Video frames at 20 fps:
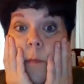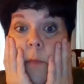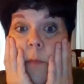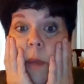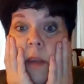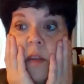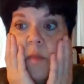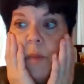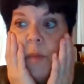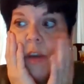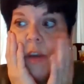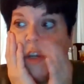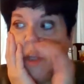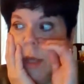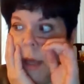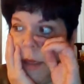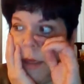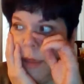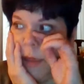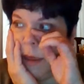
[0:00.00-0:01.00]

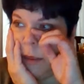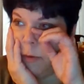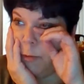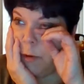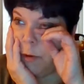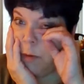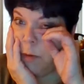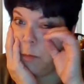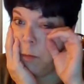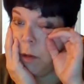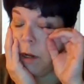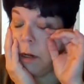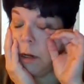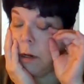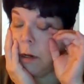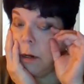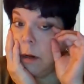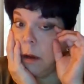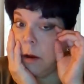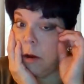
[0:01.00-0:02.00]
Especially, I think there was
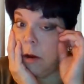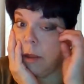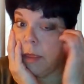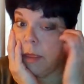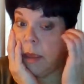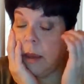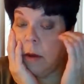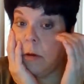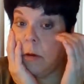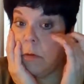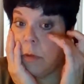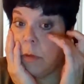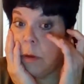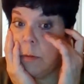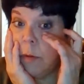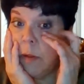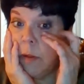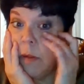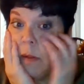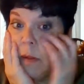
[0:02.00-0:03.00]
one on there that
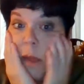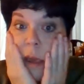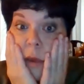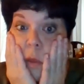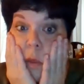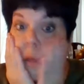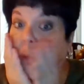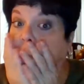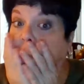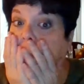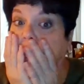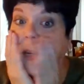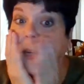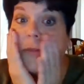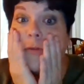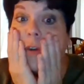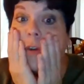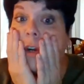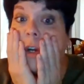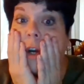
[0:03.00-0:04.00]
was like
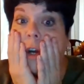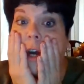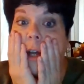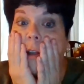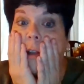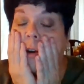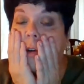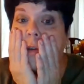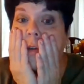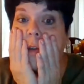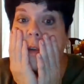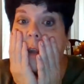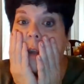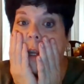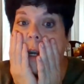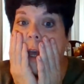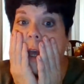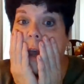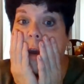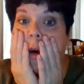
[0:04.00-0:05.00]
$300,
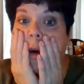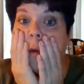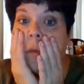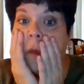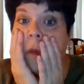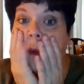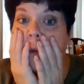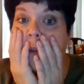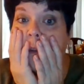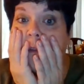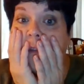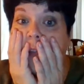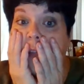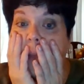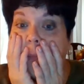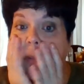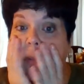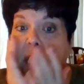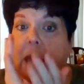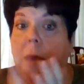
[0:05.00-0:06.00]
and I almost
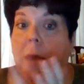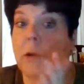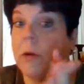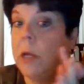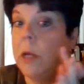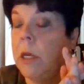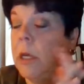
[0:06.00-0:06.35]
flipped out.